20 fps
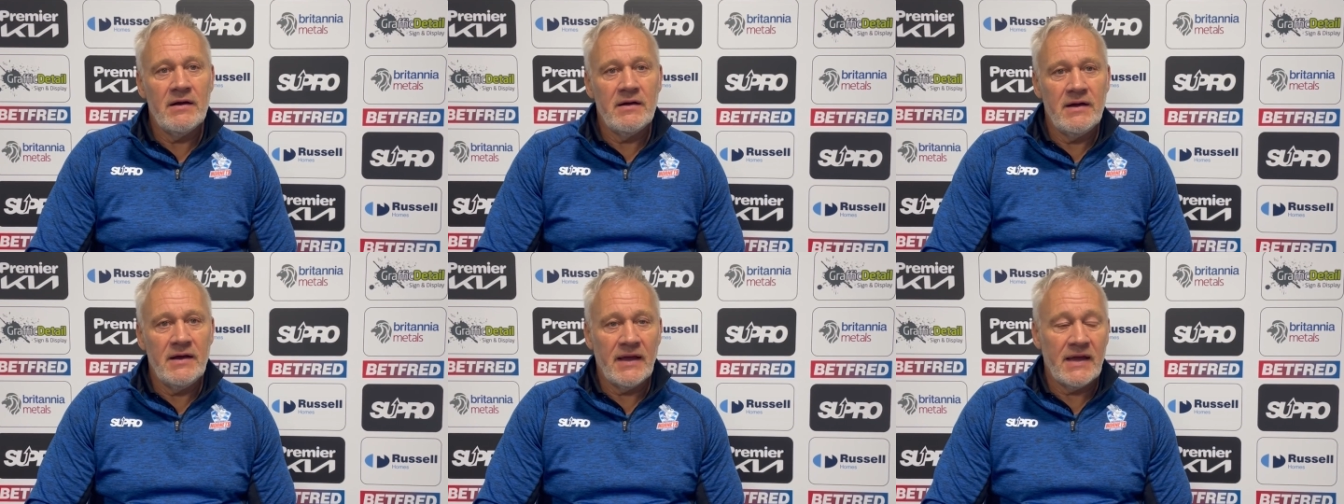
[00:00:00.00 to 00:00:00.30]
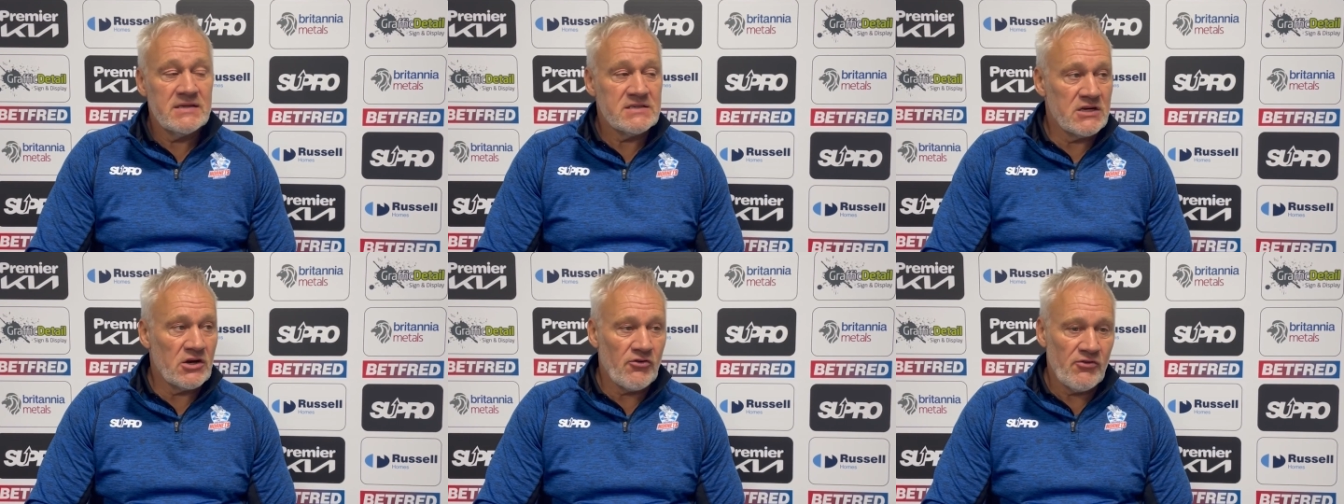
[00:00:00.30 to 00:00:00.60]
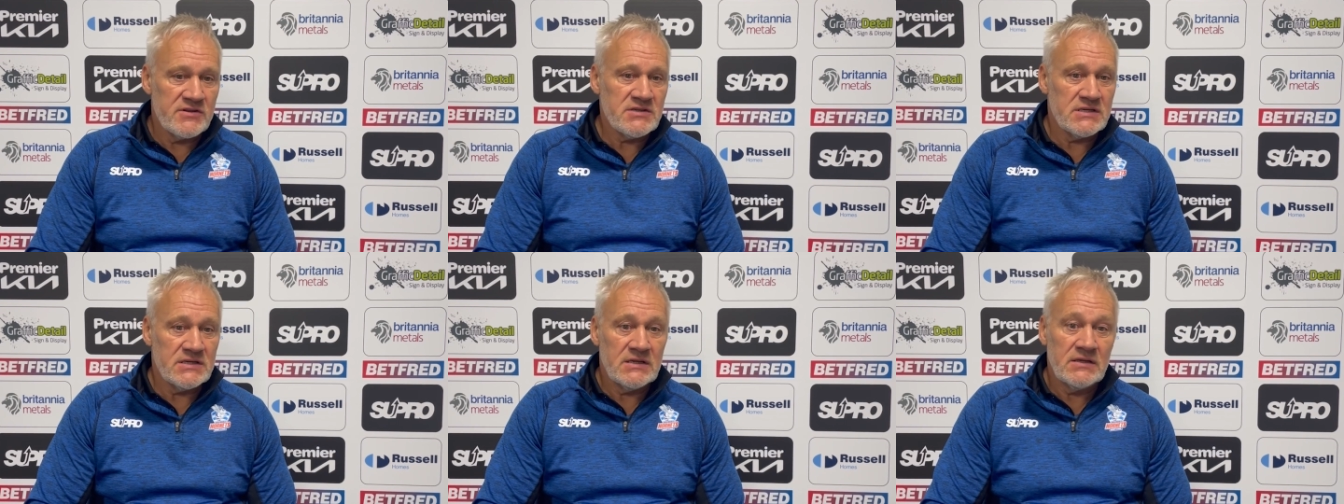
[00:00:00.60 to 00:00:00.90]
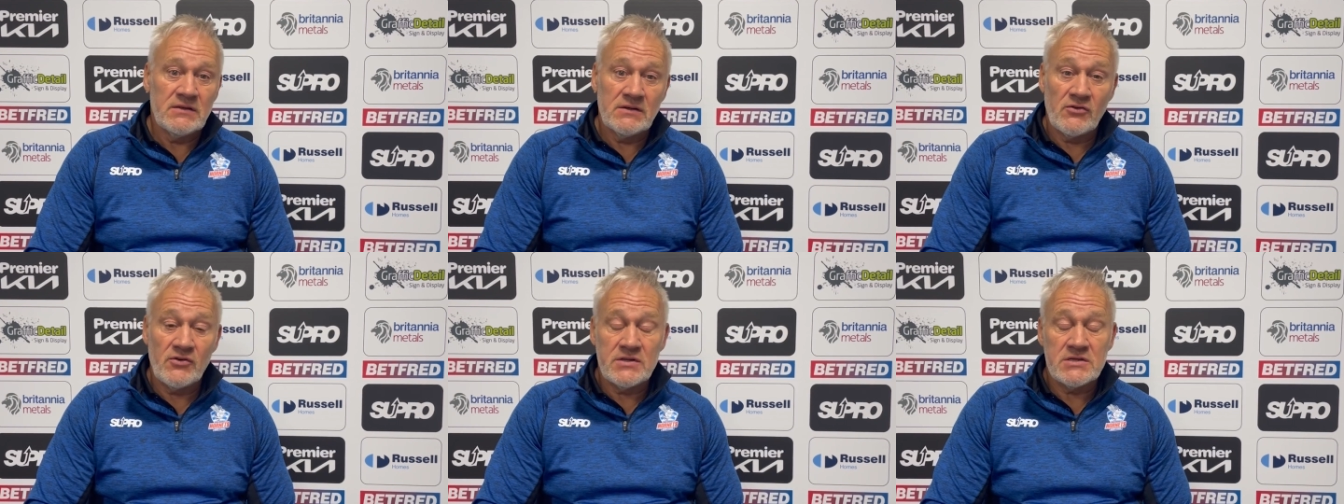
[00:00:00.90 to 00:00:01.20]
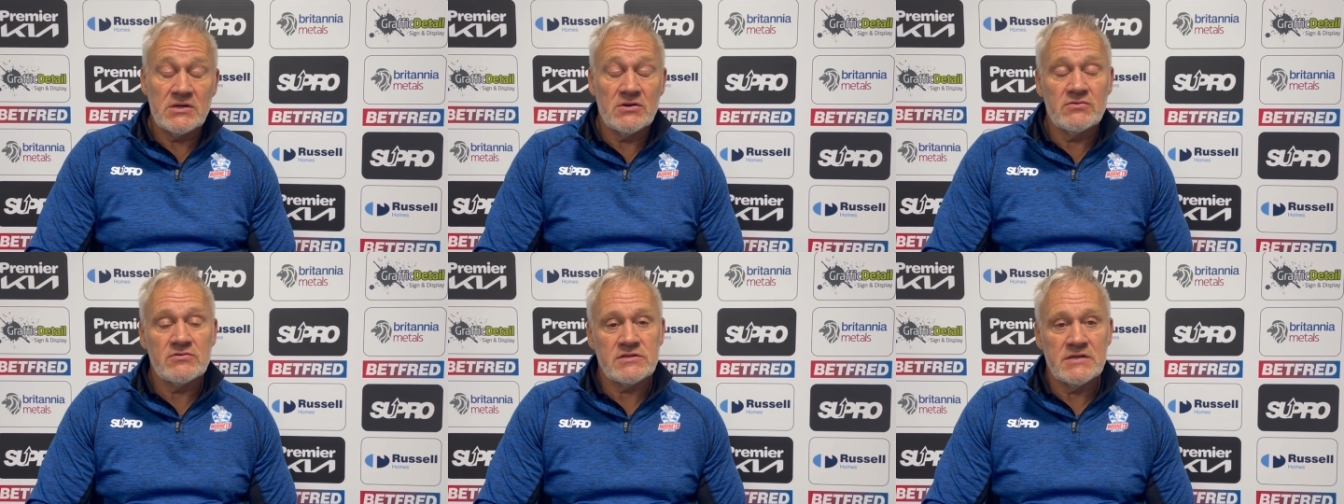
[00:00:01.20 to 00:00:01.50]
uh, against a gritty
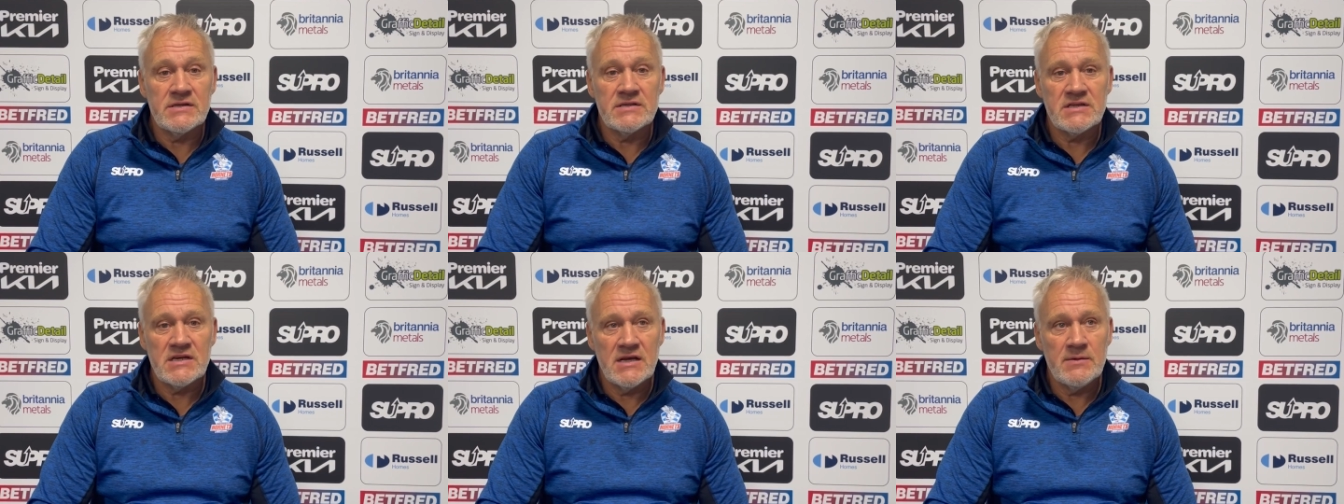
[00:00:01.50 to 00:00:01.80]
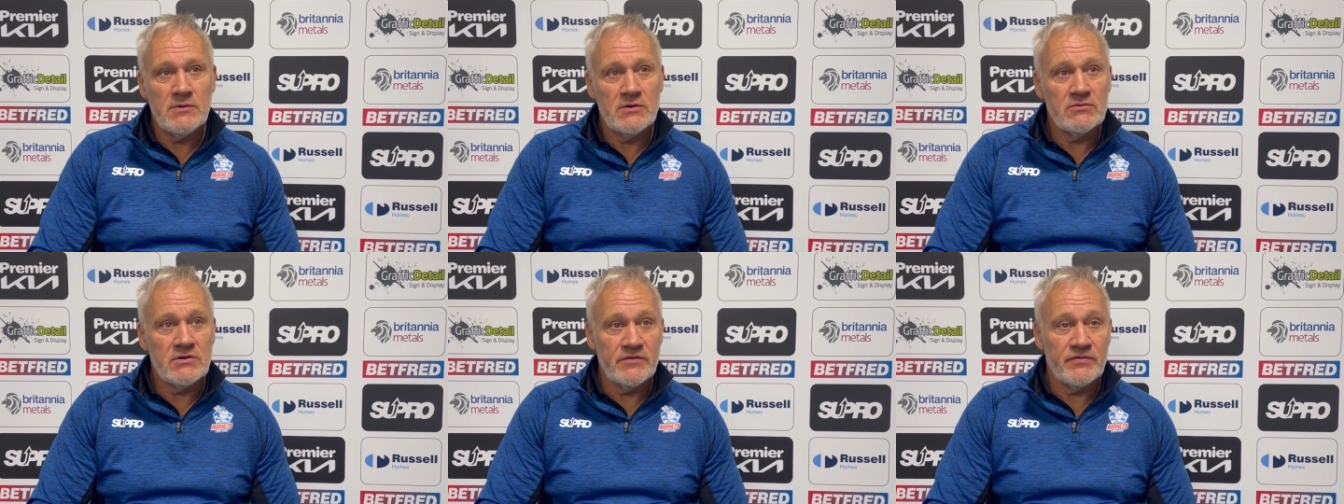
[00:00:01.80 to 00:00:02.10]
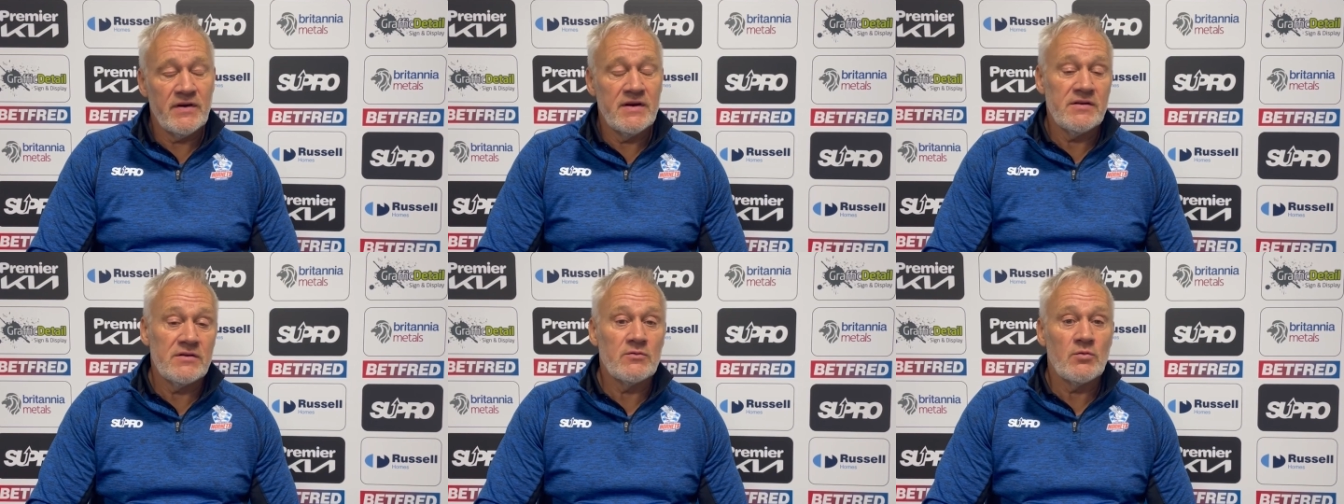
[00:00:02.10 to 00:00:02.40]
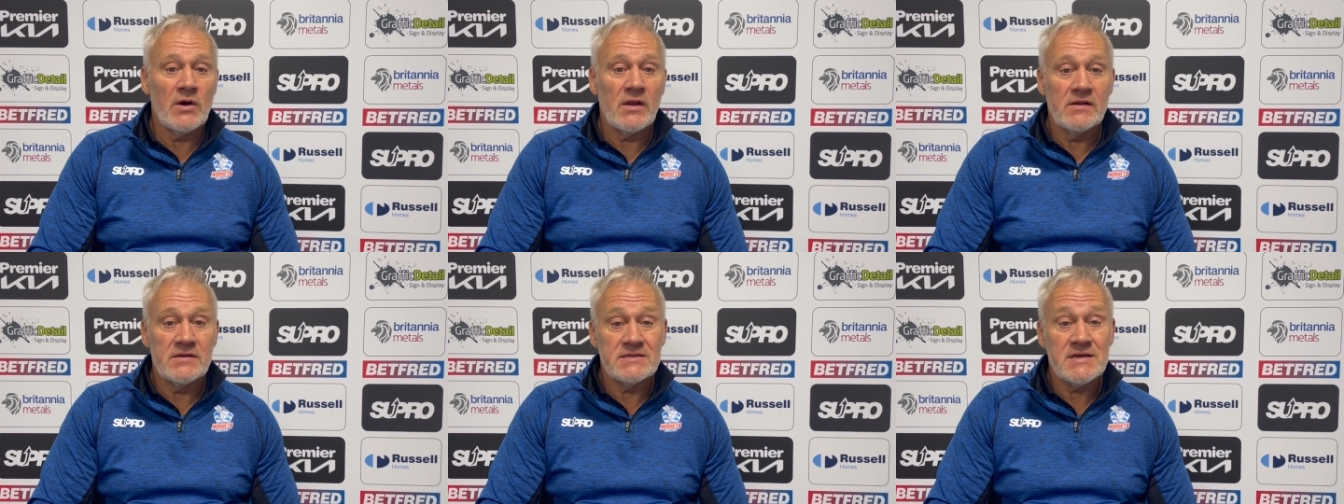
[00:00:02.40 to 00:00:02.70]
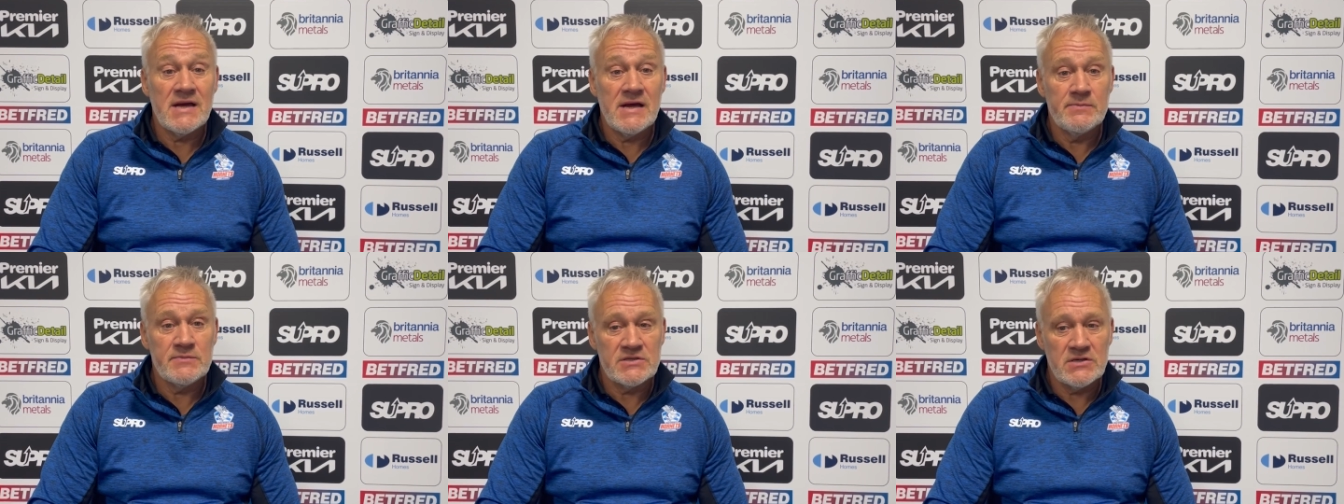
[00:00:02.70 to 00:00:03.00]
gritty Hunslet team who defended well at
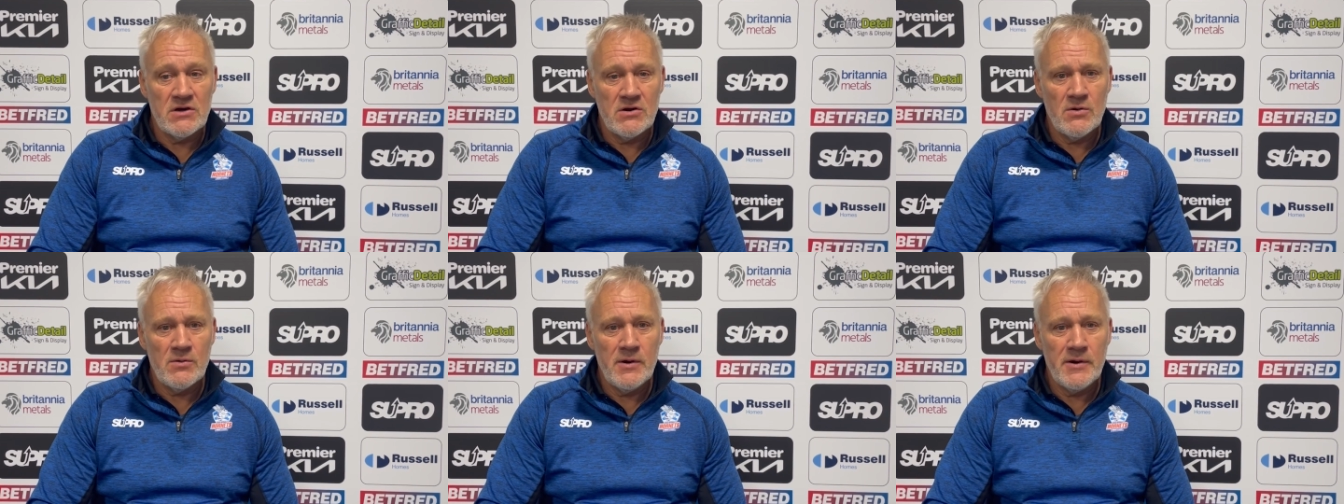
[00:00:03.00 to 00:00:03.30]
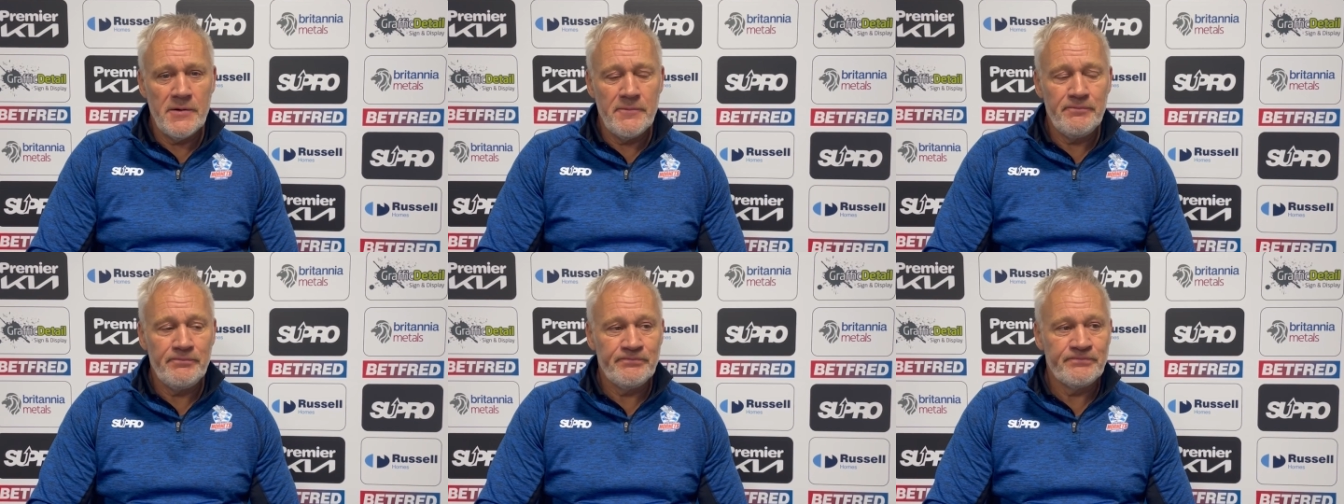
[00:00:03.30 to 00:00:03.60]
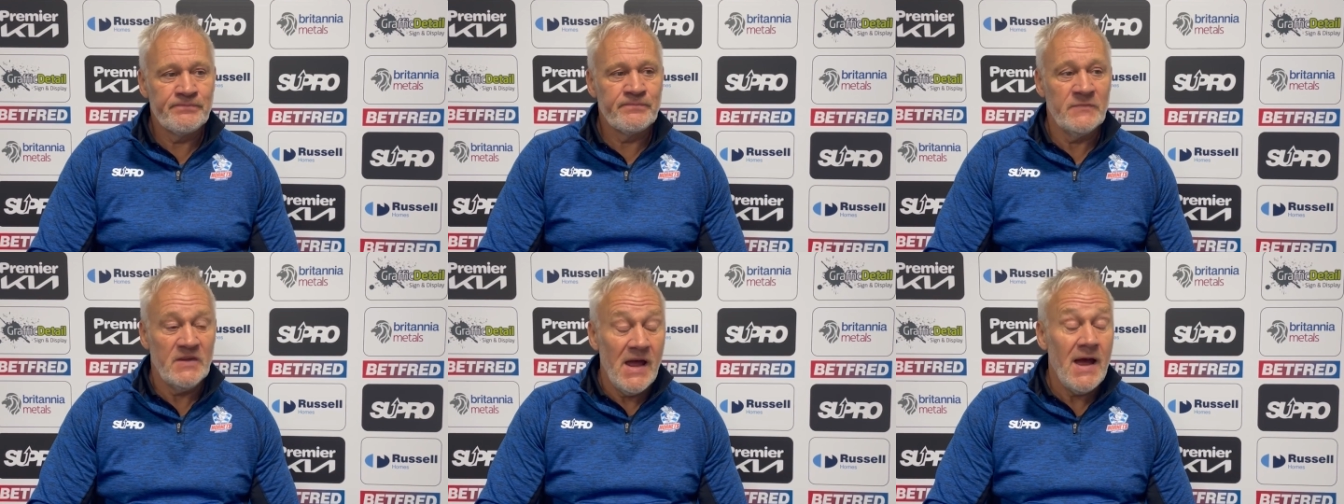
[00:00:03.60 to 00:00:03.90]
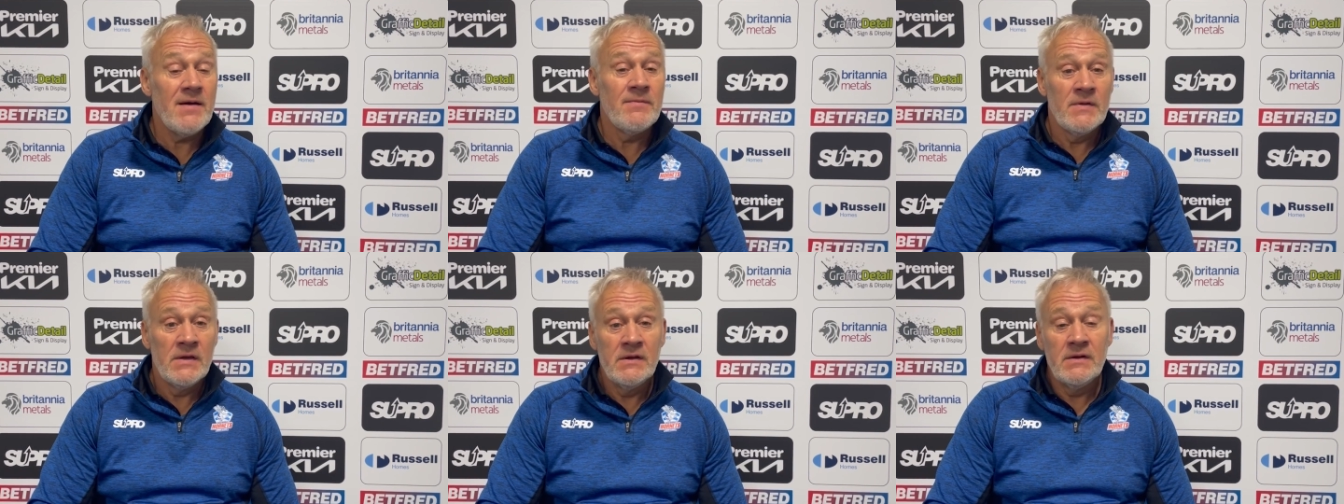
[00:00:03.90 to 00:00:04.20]
times so um, yeah